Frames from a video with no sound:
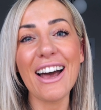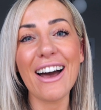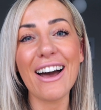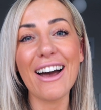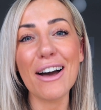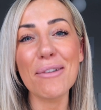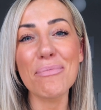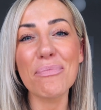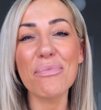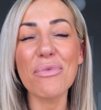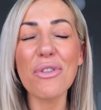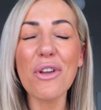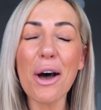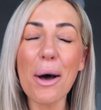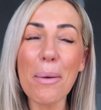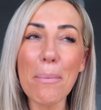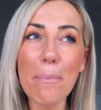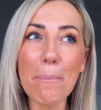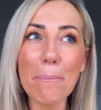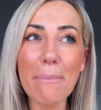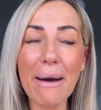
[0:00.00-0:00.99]
I'm
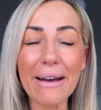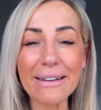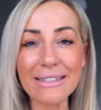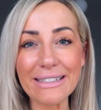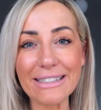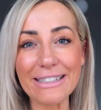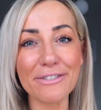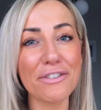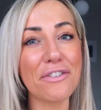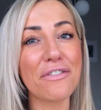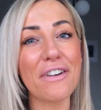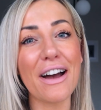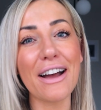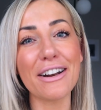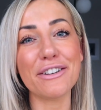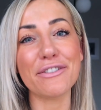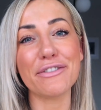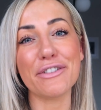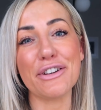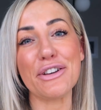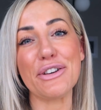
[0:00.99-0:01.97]
not a massive fan
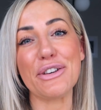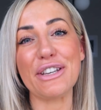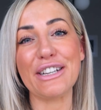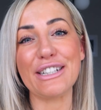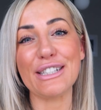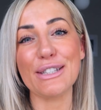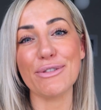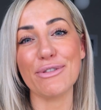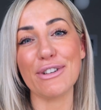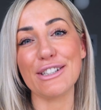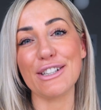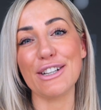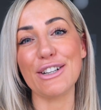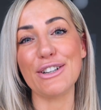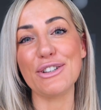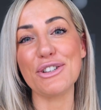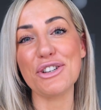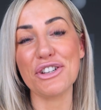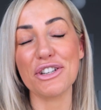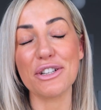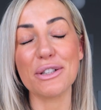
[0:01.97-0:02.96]
of New Year's
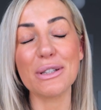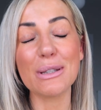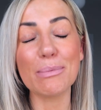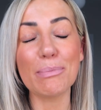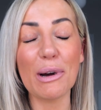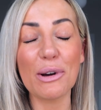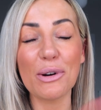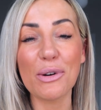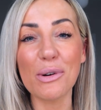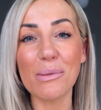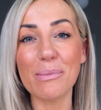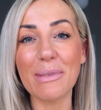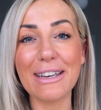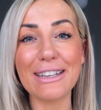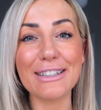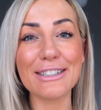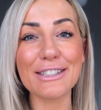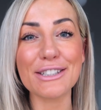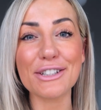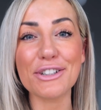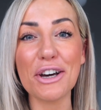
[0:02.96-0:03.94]
resolutions. By all
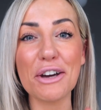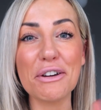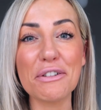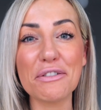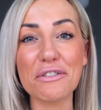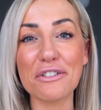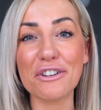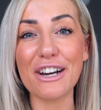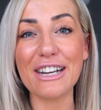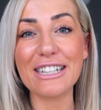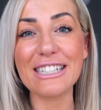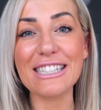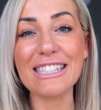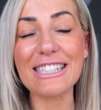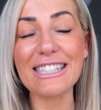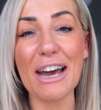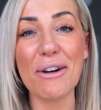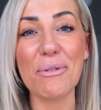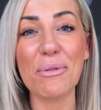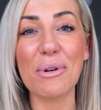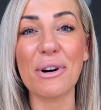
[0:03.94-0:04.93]
means, go for it and
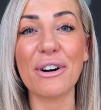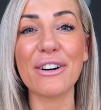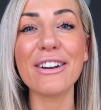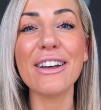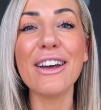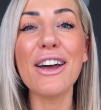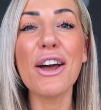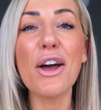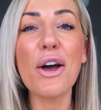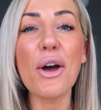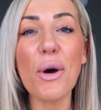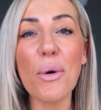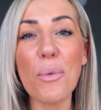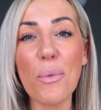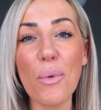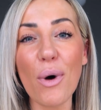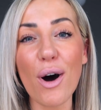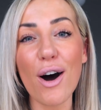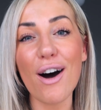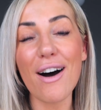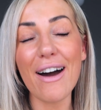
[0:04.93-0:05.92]
set one.
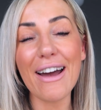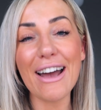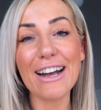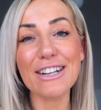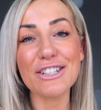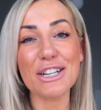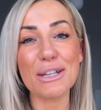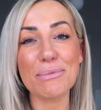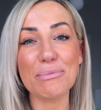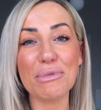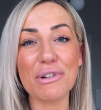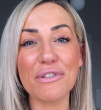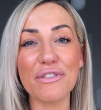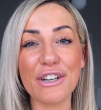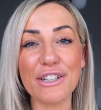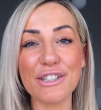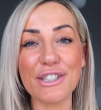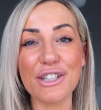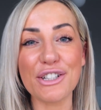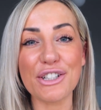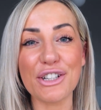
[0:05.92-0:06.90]
What I actually
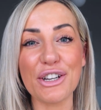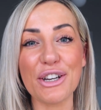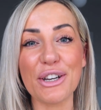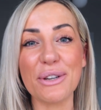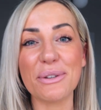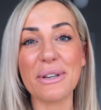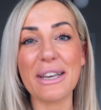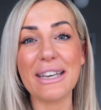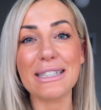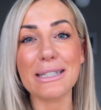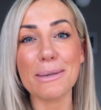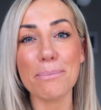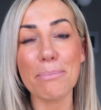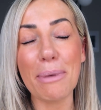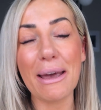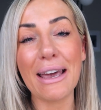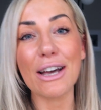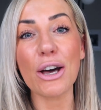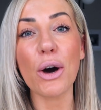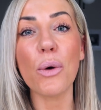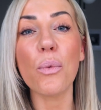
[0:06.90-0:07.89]
prefer to do is
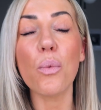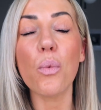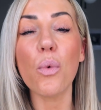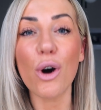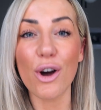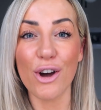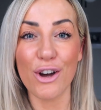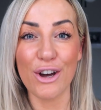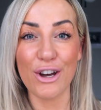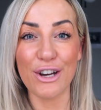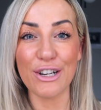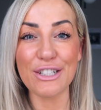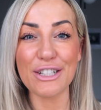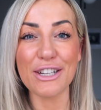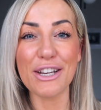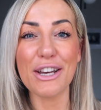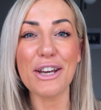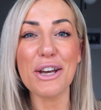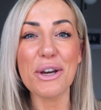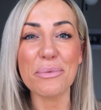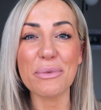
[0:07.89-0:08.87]
pick a word,
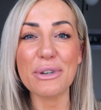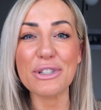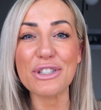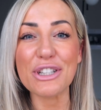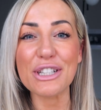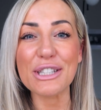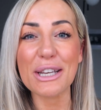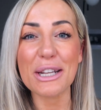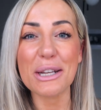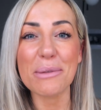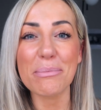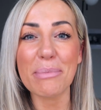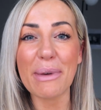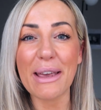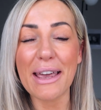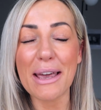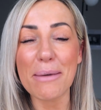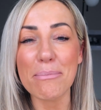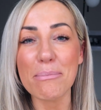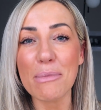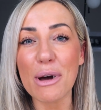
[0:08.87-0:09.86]
which is going to
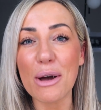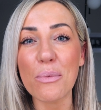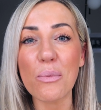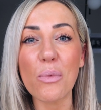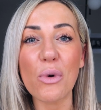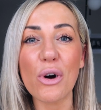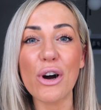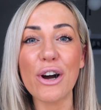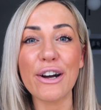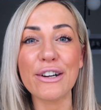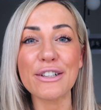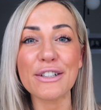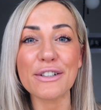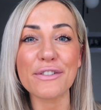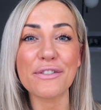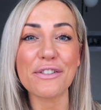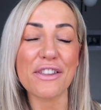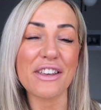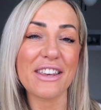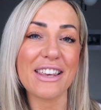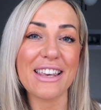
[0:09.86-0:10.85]
be my word
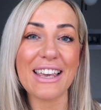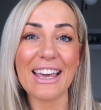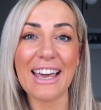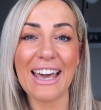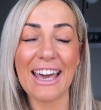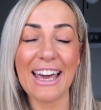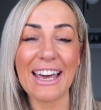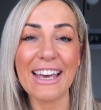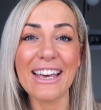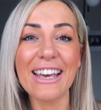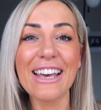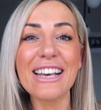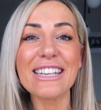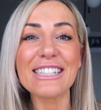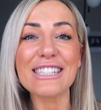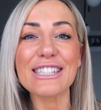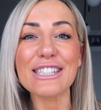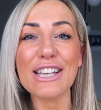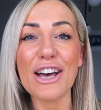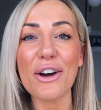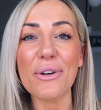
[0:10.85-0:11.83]
for the year.
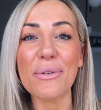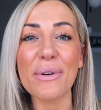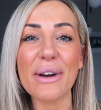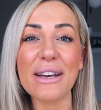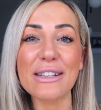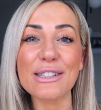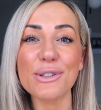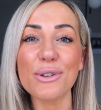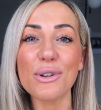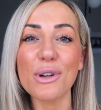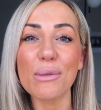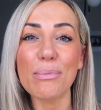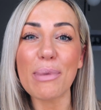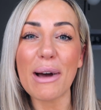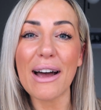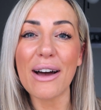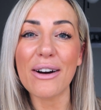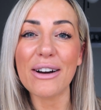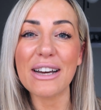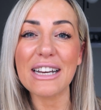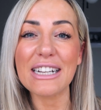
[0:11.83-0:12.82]
So it's all
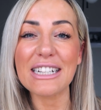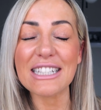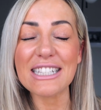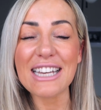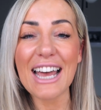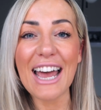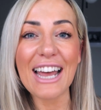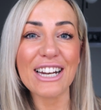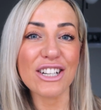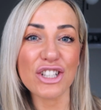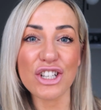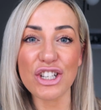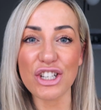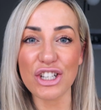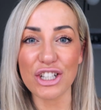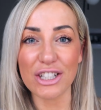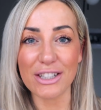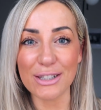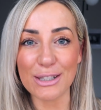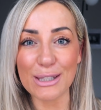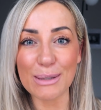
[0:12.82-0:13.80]
about
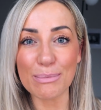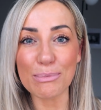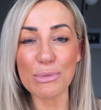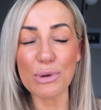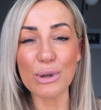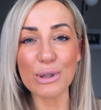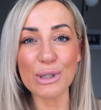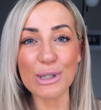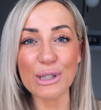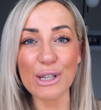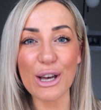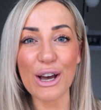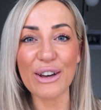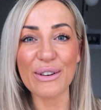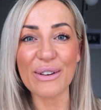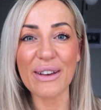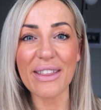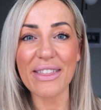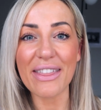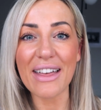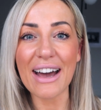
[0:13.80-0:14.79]
intentions more
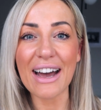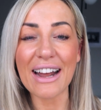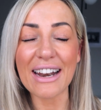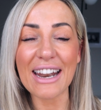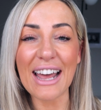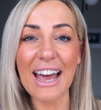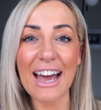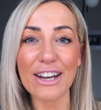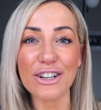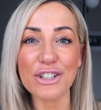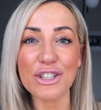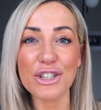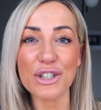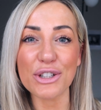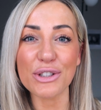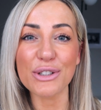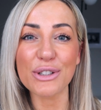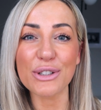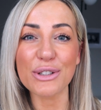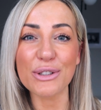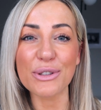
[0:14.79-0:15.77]
so than
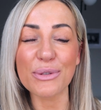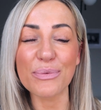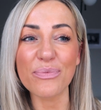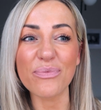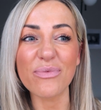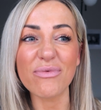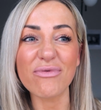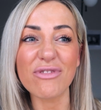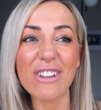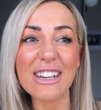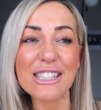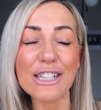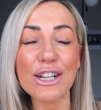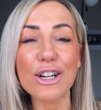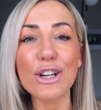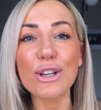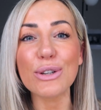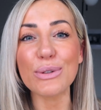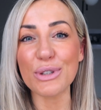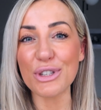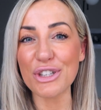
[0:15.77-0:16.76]
actual
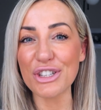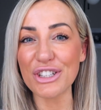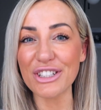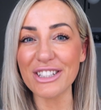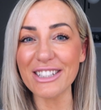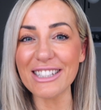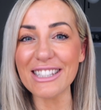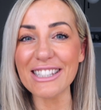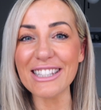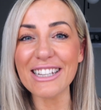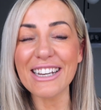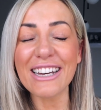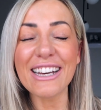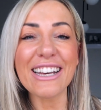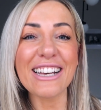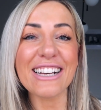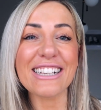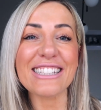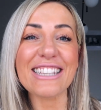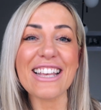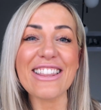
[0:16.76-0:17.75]
resolutions,
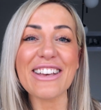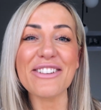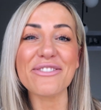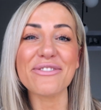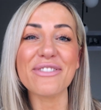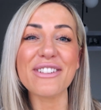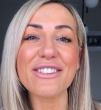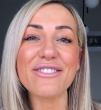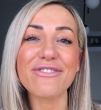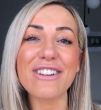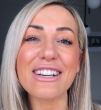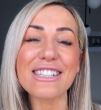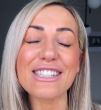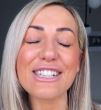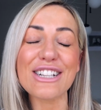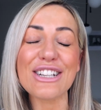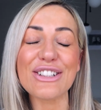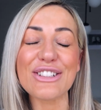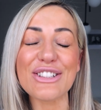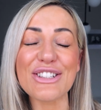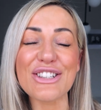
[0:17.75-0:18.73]
because I think with
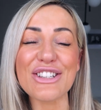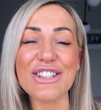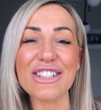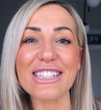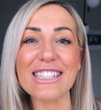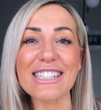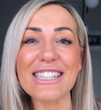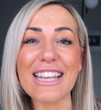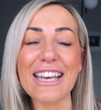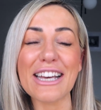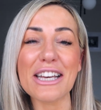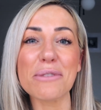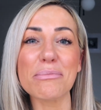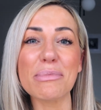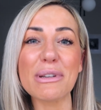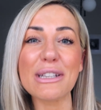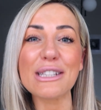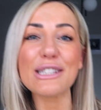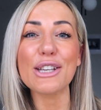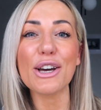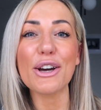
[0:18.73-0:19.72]
resolutions they can
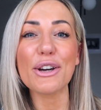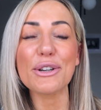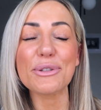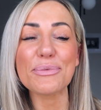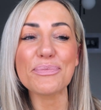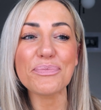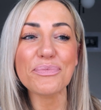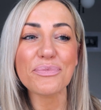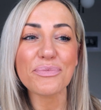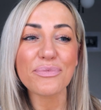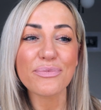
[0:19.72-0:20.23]
be so